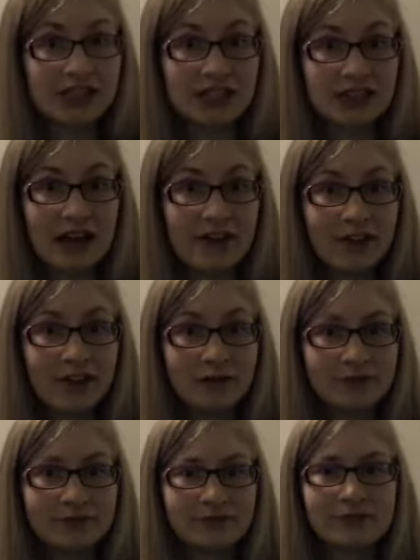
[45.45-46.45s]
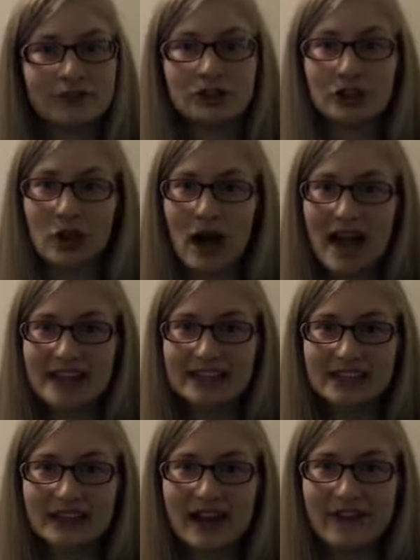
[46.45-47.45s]
Jesus love you? Do I
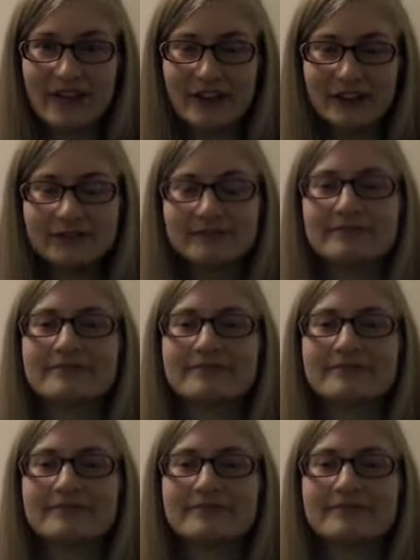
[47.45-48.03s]
still love you?